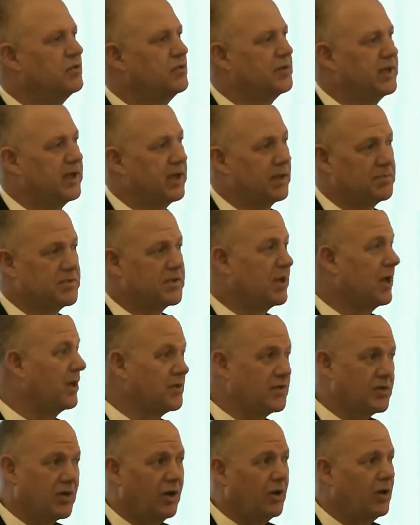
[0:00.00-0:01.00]
dips
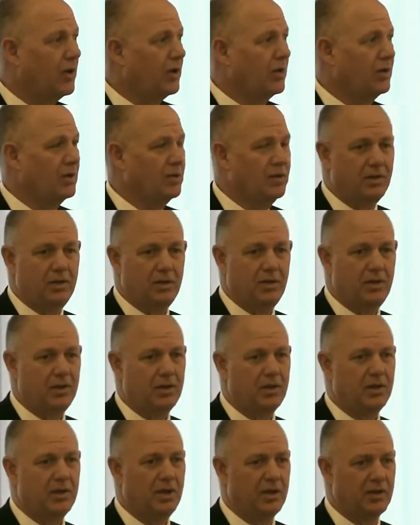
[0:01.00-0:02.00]
at all
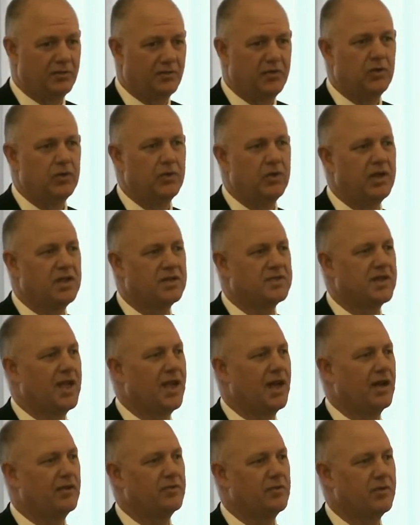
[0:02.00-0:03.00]
in the few days
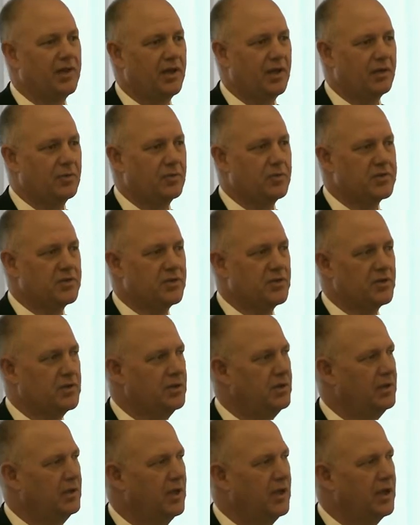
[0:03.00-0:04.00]
after the
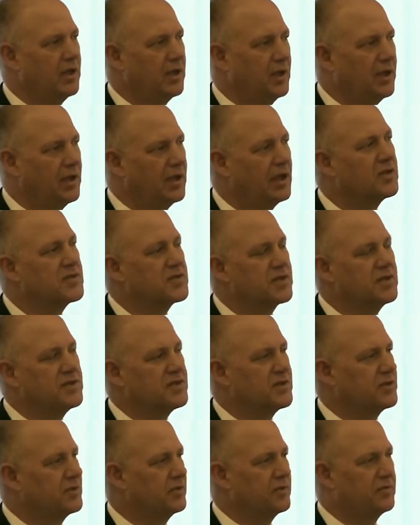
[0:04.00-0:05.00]
acquisition, it's
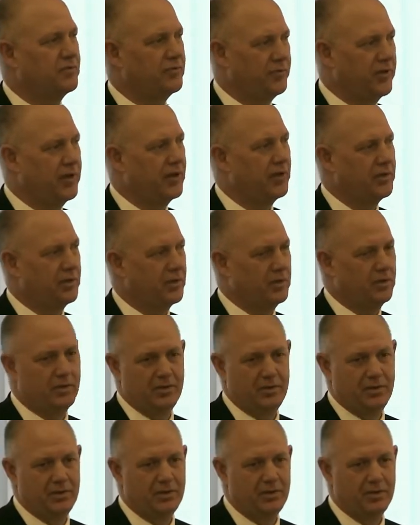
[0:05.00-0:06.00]
considered a failure.
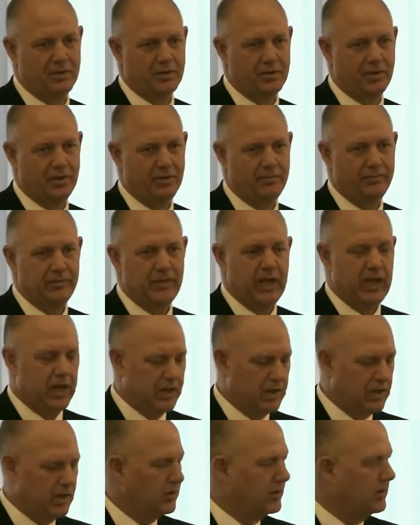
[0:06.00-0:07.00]
Okay.
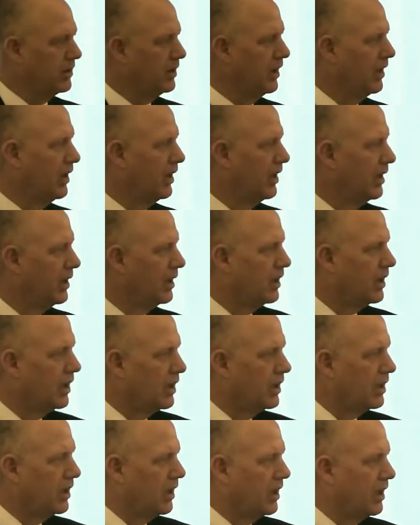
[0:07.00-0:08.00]
Now,
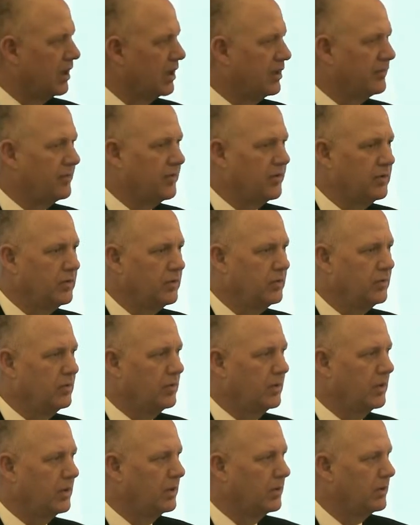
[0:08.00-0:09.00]
uh, if
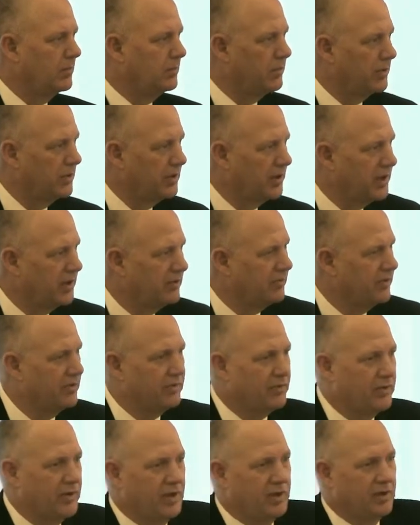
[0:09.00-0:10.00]
you believe in,
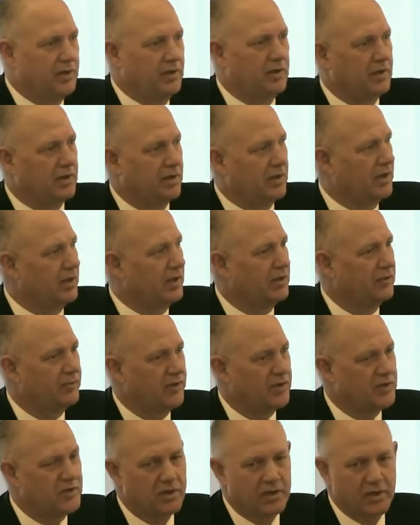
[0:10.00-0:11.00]
in uh,
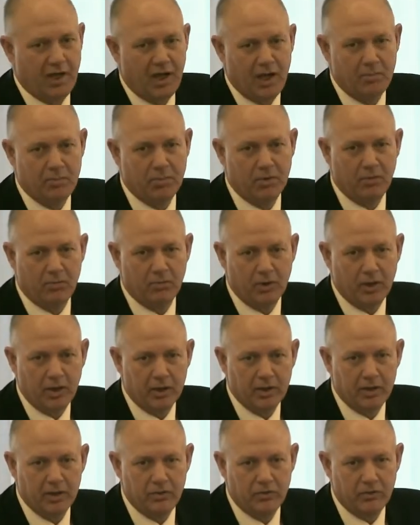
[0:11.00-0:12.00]
efficient capital
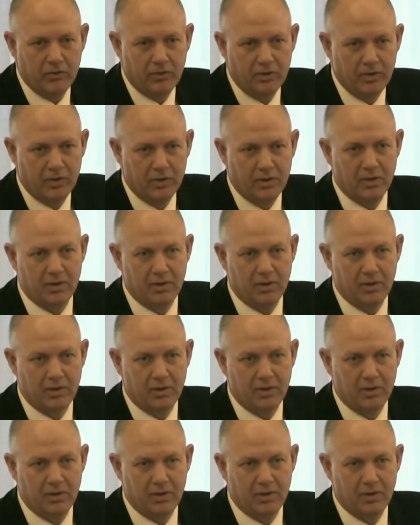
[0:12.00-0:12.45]
markets,